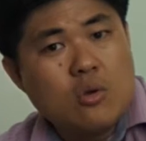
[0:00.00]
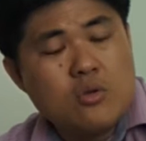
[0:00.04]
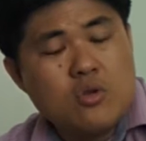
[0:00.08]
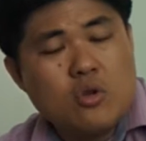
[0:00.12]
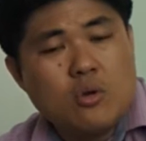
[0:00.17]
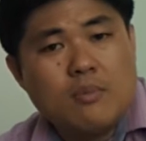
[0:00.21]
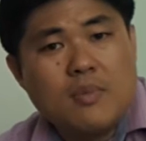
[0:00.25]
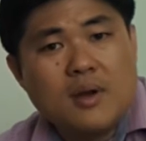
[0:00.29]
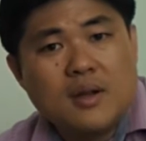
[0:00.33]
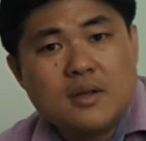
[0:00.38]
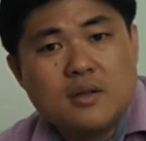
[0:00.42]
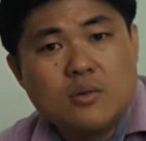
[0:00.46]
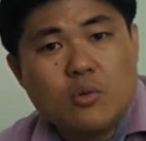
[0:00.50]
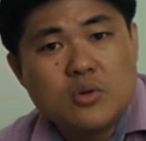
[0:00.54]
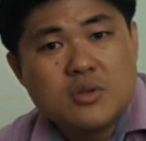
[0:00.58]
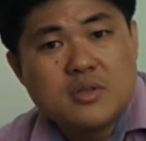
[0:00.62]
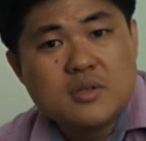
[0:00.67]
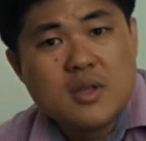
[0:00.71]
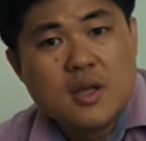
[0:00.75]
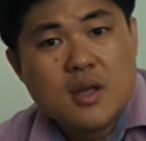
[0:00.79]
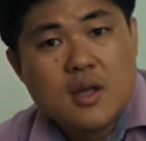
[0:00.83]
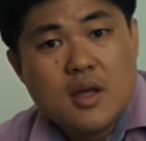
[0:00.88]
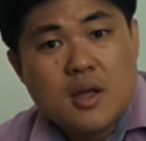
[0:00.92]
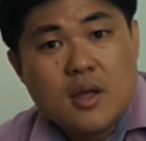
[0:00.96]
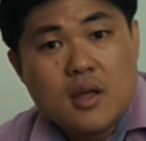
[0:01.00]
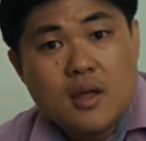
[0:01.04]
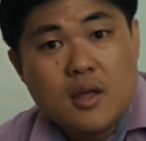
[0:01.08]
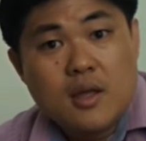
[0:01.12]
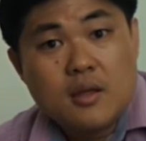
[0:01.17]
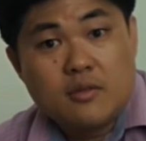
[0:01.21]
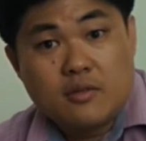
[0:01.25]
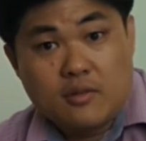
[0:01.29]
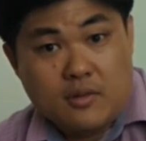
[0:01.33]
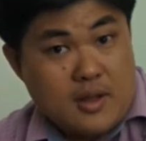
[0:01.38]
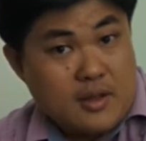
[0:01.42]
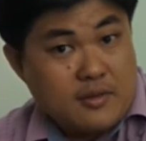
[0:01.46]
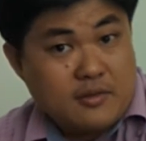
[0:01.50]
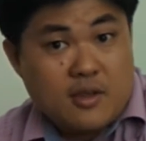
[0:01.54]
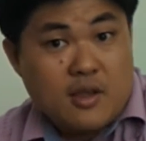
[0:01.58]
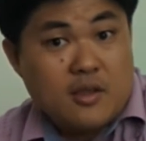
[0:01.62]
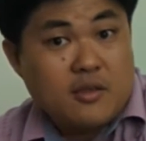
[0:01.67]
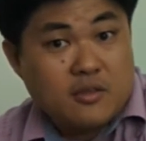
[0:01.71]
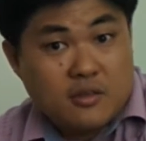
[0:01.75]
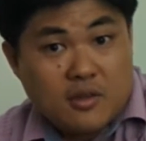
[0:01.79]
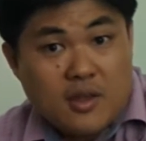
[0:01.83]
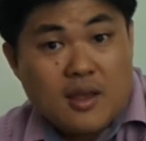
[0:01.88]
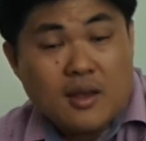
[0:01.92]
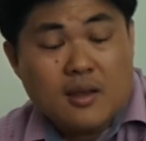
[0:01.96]
your, your mother was is, let's say
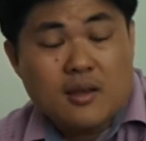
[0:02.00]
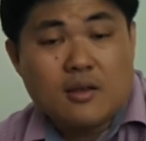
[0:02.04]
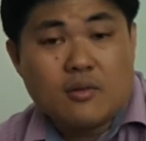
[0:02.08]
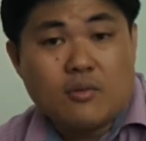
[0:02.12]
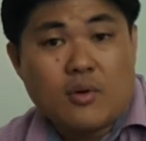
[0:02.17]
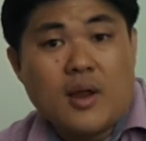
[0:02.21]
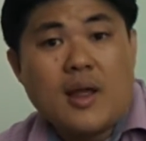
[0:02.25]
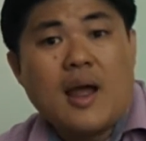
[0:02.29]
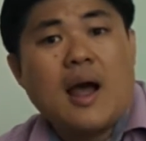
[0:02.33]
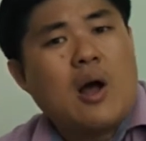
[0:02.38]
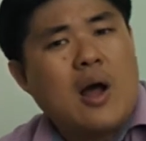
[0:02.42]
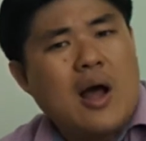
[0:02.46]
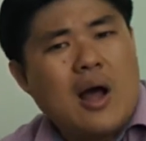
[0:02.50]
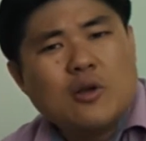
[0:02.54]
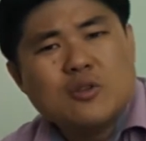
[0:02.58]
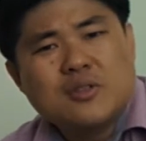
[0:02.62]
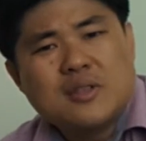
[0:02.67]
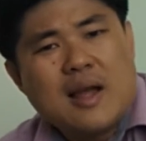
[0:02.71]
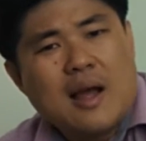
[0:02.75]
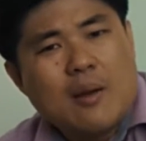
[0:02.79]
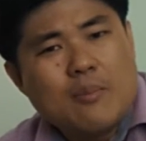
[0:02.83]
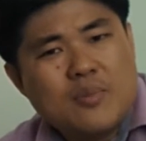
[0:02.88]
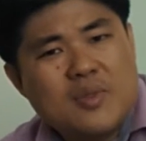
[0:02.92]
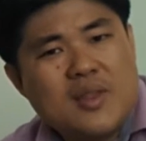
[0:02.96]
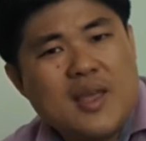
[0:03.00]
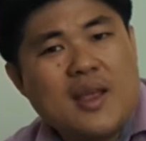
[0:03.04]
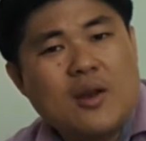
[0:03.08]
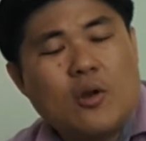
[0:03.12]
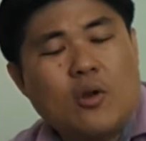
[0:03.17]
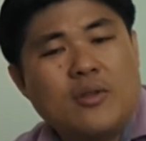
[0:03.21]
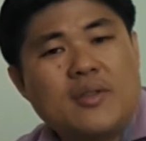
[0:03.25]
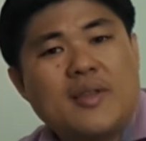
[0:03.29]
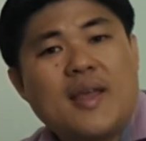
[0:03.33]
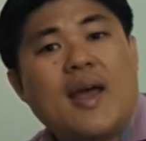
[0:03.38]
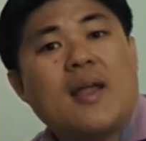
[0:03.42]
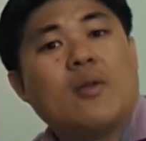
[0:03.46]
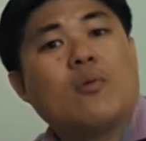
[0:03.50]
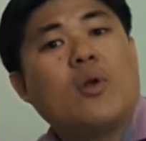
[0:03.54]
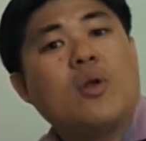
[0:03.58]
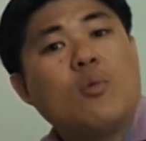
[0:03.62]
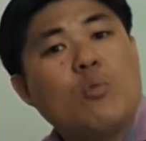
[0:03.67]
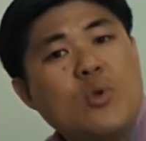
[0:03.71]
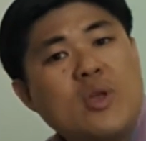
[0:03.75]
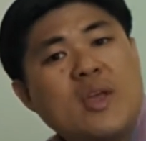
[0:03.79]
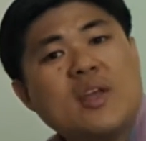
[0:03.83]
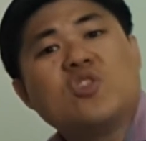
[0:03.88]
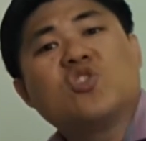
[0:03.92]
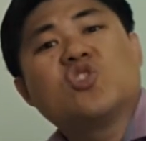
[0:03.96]
sick right how, how's the update of that
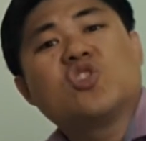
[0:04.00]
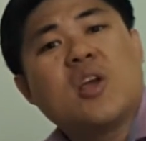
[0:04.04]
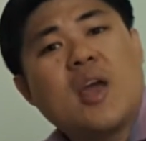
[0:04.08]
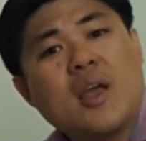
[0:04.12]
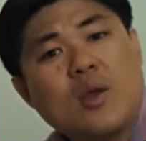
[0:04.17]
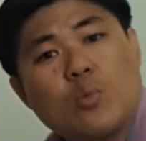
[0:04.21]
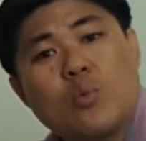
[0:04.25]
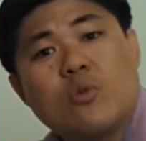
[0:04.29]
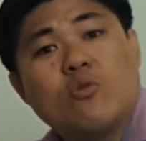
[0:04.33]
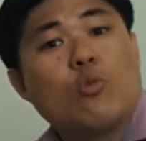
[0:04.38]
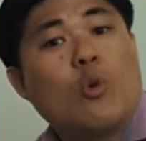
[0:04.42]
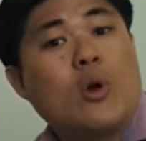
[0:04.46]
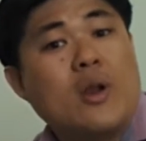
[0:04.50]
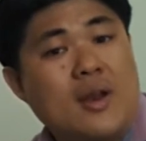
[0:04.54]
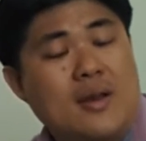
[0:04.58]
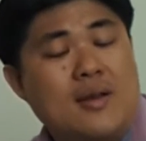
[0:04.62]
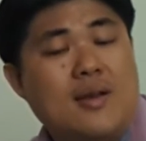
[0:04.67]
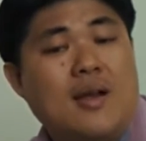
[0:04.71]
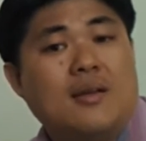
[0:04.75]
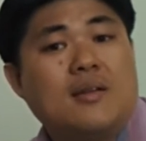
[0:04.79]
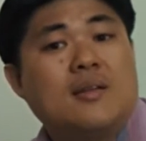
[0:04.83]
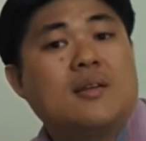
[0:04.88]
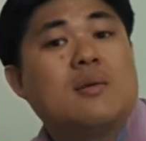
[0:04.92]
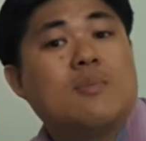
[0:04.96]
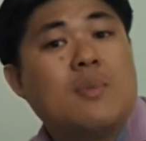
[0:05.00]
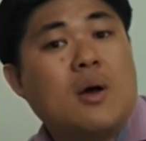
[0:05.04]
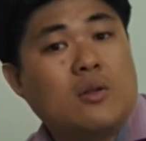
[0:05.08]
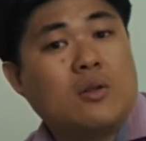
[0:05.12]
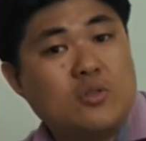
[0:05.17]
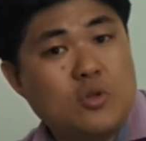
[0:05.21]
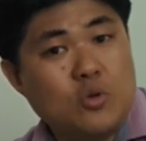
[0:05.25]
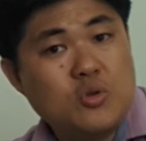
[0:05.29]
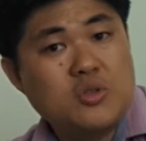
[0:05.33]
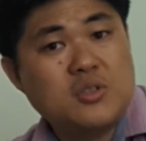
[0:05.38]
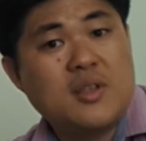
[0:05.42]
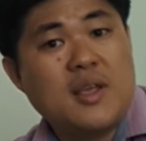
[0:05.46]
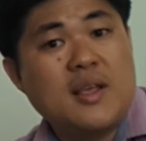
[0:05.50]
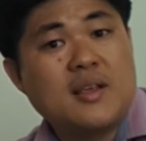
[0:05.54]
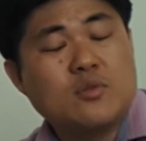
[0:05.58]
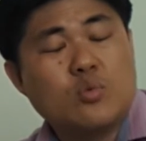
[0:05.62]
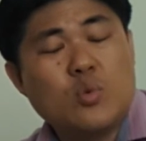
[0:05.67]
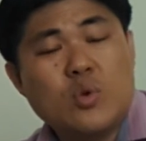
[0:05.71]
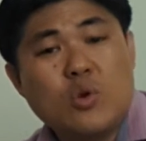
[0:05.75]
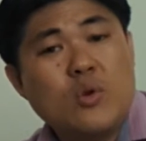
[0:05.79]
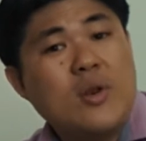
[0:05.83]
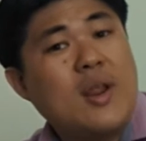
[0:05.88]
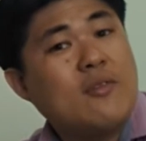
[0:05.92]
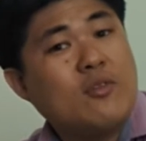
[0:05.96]
right we can check with one another about those
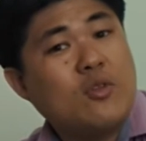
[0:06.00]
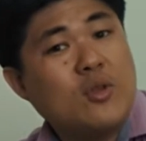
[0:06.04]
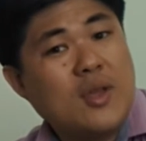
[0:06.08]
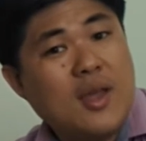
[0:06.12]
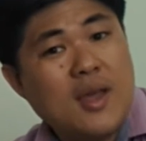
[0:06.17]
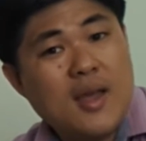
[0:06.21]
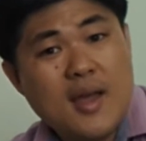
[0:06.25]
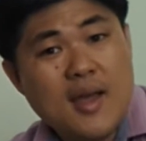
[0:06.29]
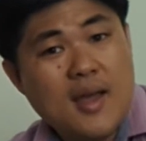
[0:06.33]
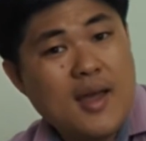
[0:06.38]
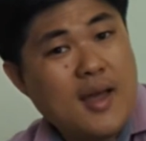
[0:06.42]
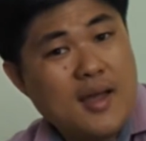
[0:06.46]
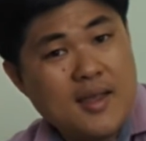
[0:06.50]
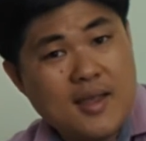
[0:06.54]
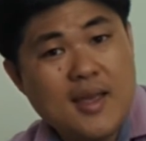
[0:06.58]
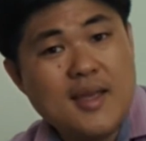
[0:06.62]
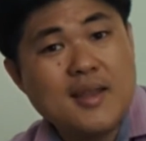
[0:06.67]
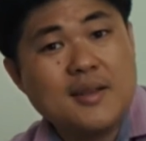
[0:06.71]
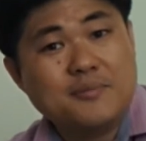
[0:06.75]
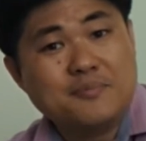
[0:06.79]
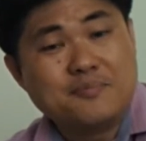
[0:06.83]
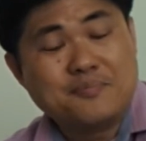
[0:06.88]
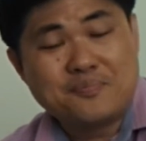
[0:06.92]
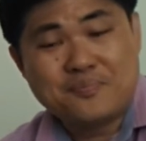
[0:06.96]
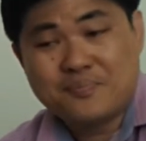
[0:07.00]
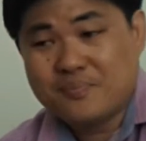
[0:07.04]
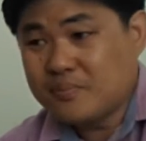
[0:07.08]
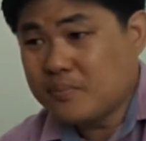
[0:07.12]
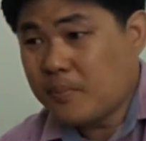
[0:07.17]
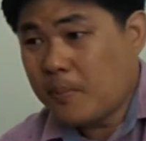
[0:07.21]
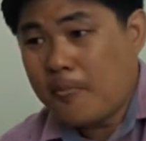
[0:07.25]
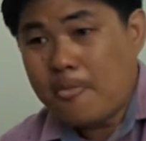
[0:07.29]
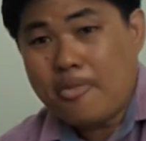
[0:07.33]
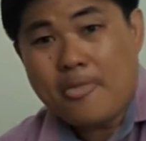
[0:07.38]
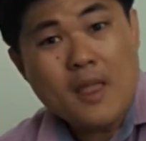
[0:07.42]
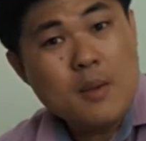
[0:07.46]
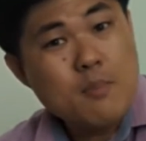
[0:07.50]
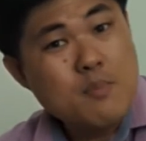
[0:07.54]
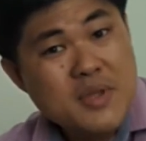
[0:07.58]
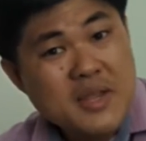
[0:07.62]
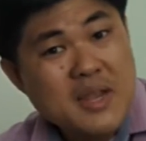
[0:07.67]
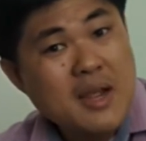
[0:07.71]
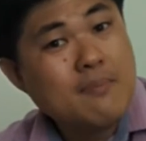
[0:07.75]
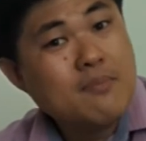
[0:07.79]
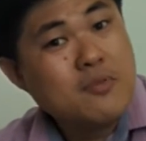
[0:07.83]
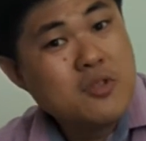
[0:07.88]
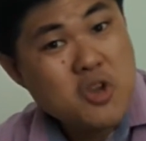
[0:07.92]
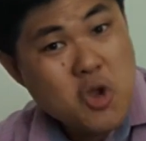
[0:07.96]
things we don't have to again
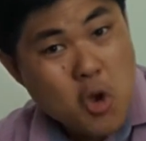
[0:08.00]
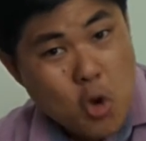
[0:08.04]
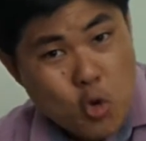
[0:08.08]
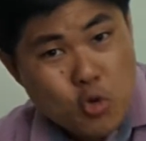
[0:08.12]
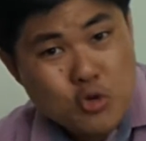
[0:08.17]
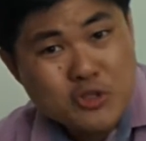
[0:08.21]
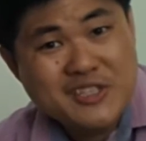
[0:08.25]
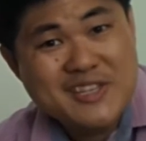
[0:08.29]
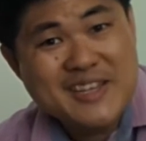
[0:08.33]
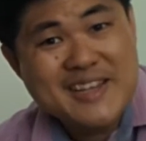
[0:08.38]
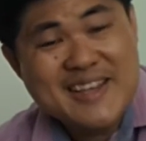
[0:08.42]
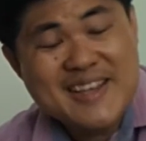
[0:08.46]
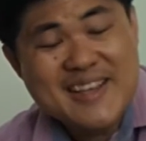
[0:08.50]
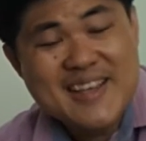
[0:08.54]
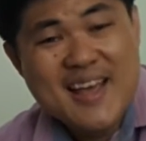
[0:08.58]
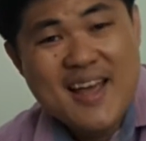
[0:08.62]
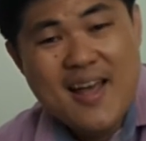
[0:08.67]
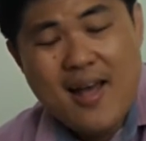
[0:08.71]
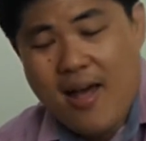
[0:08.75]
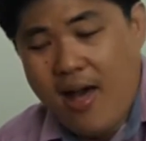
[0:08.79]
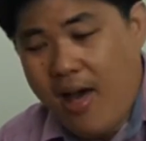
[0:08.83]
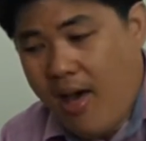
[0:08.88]
become nosy